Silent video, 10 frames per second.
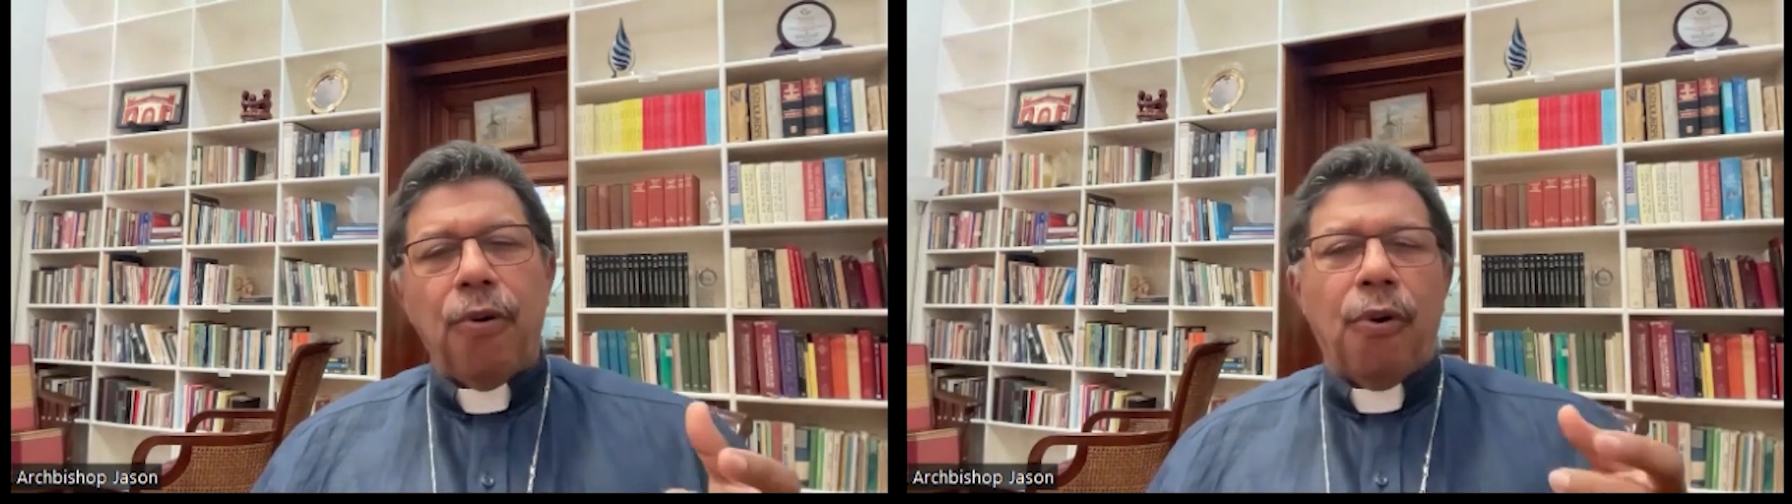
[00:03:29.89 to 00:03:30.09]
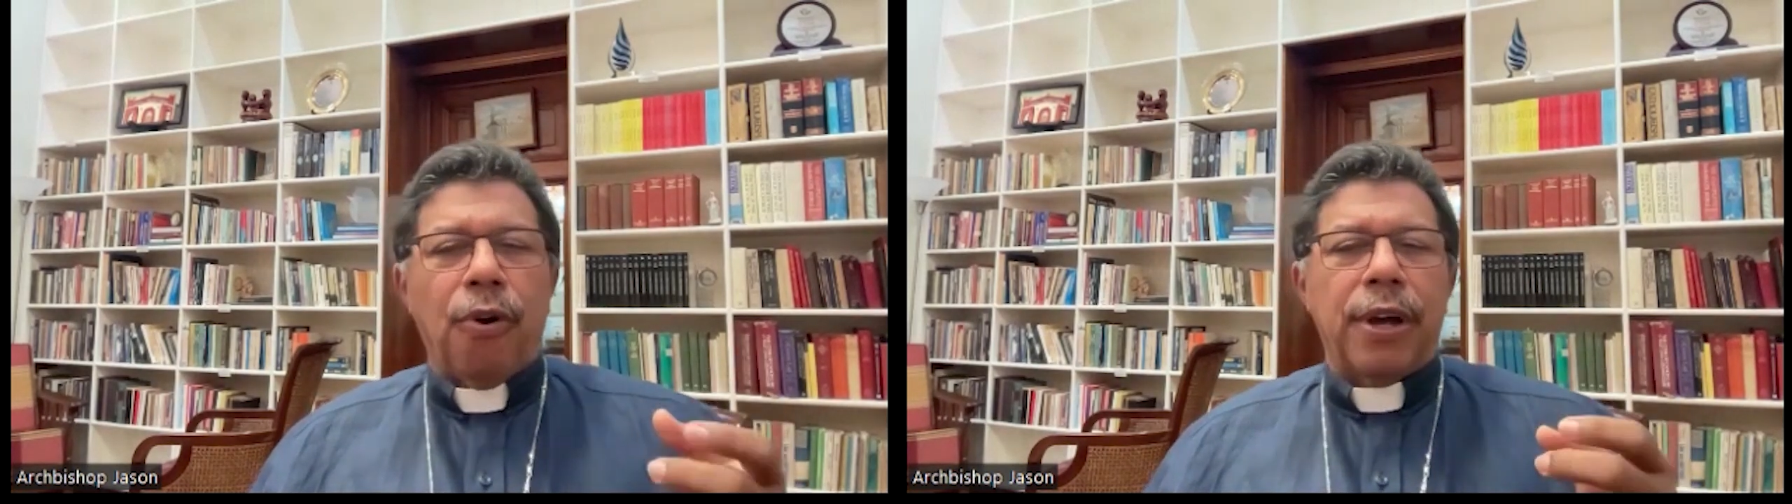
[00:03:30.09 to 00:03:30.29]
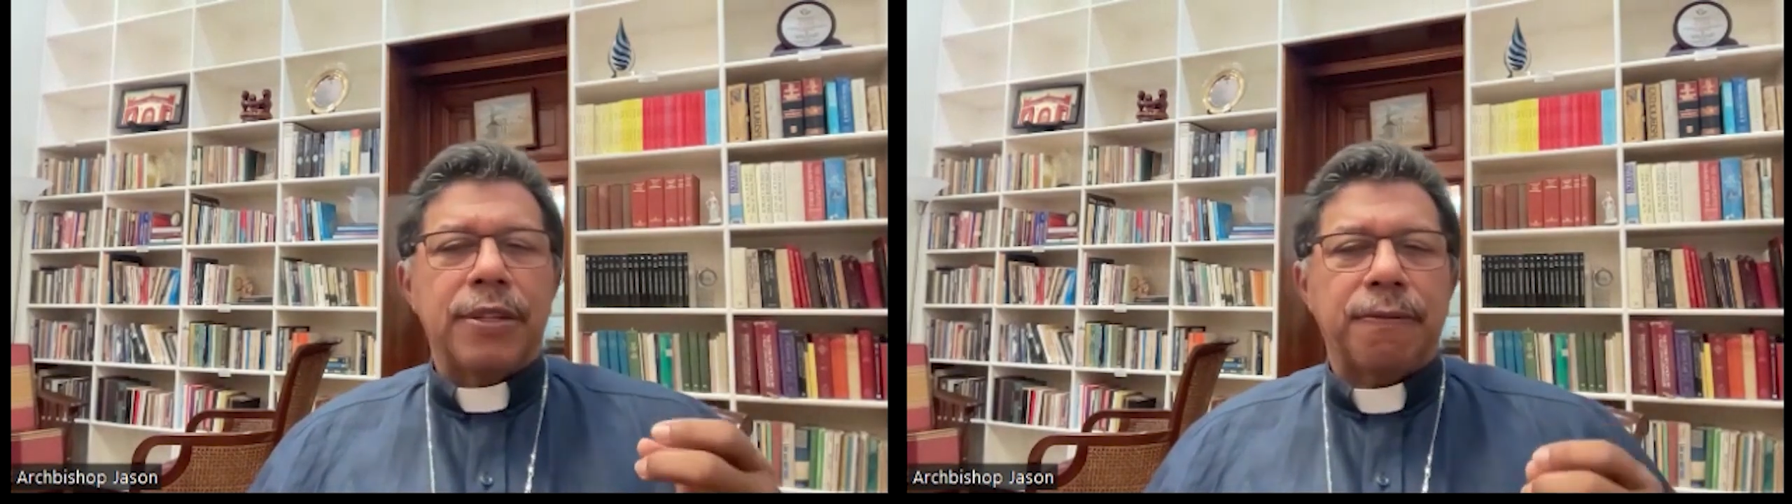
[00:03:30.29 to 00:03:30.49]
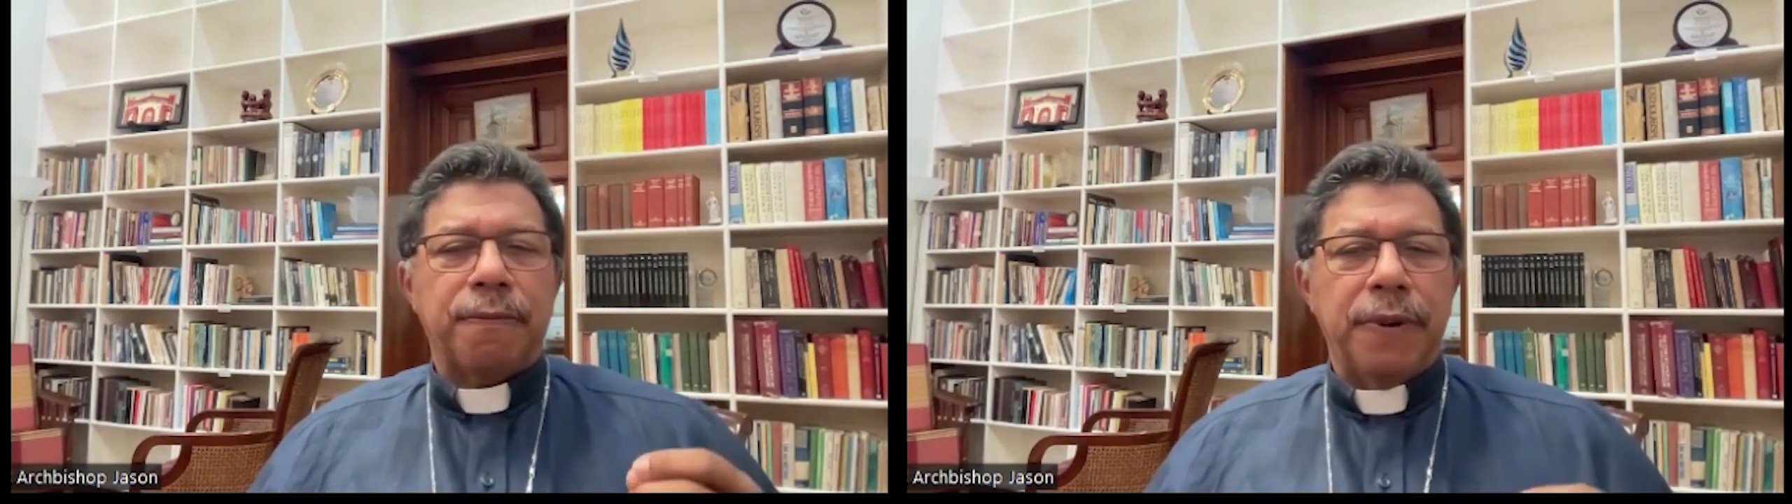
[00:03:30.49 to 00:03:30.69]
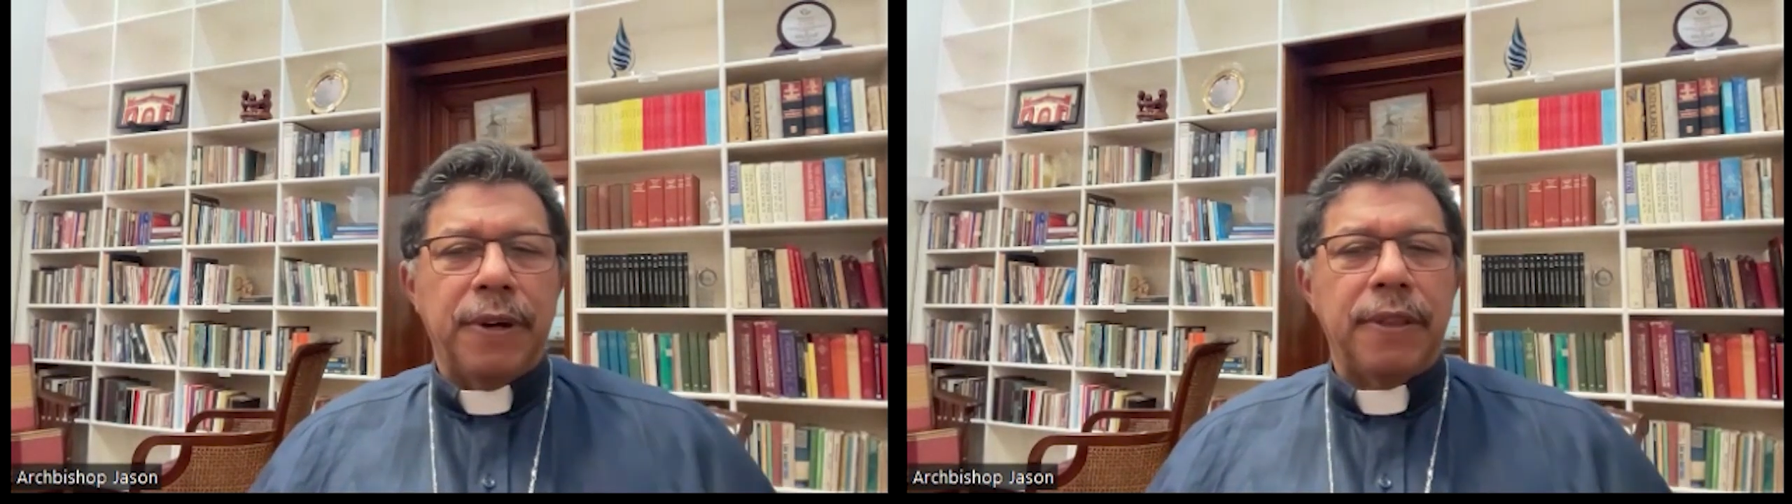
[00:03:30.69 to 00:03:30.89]
August
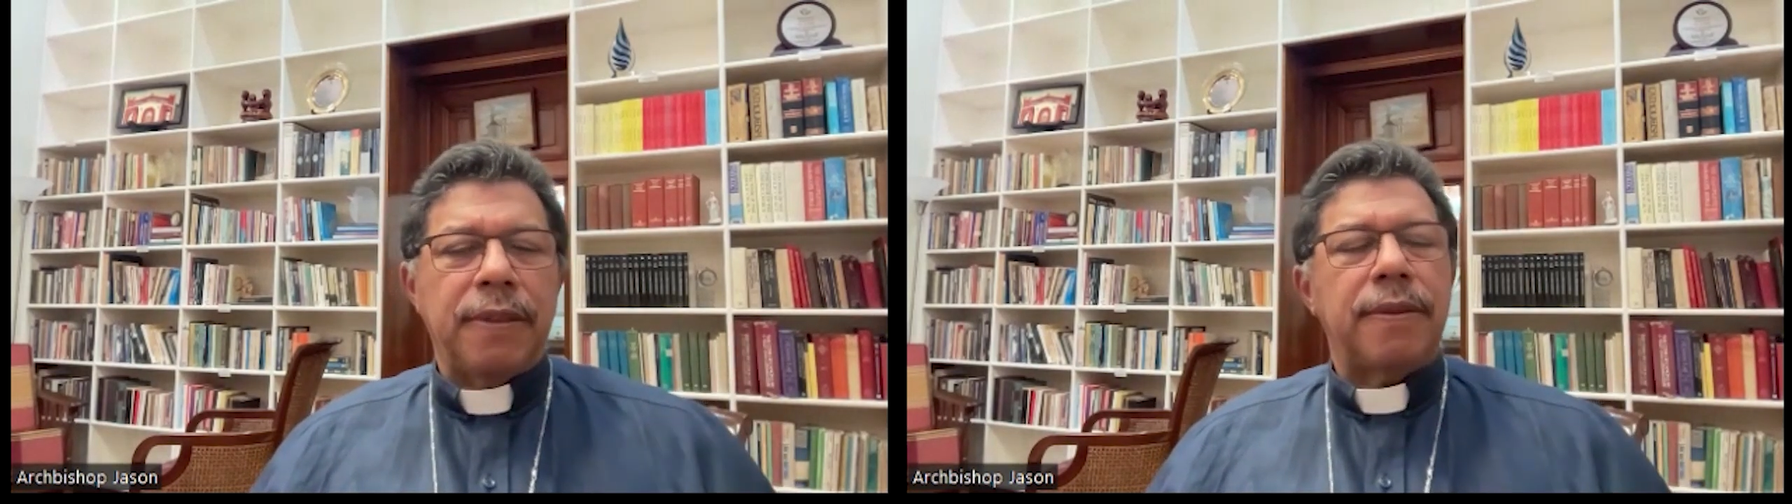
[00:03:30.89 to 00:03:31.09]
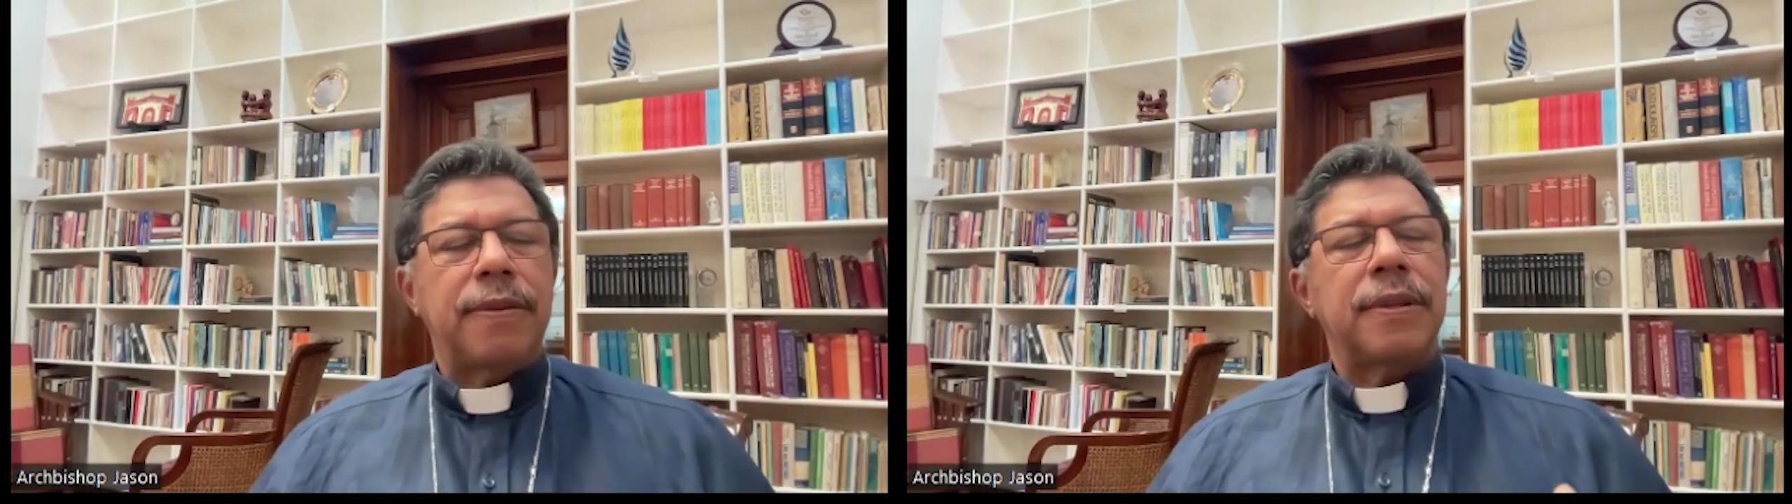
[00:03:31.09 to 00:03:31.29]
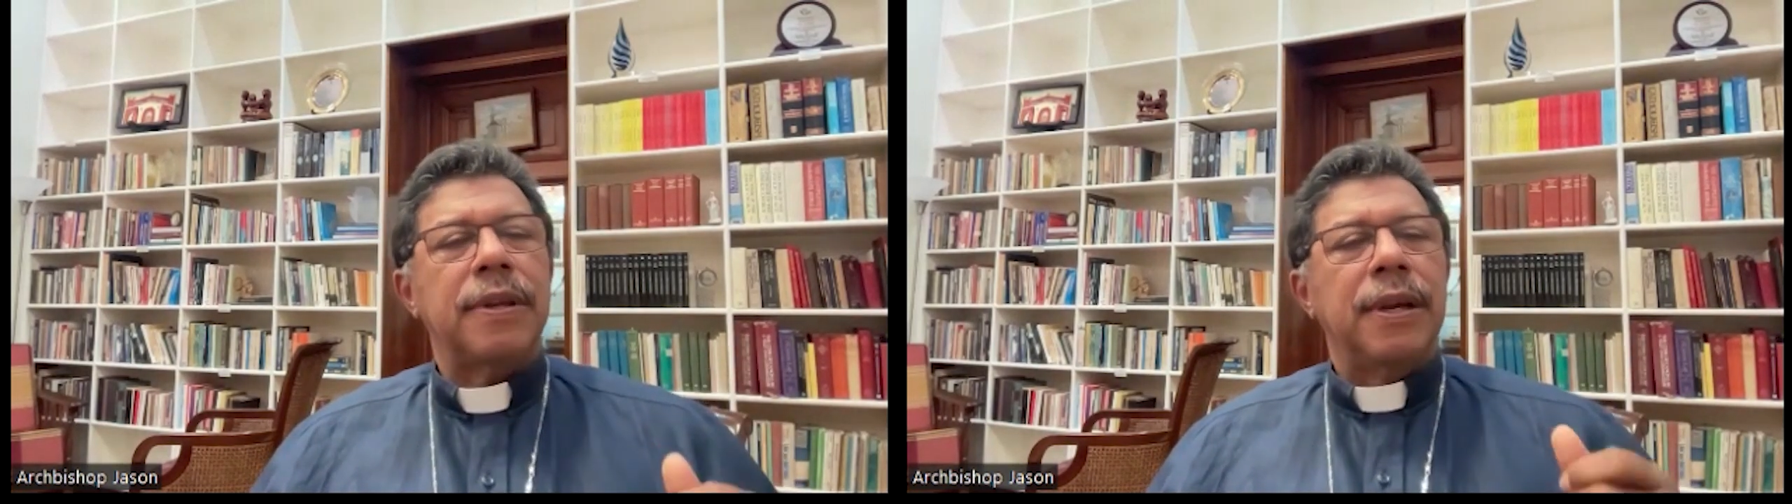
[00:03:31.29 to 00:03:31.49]
1st,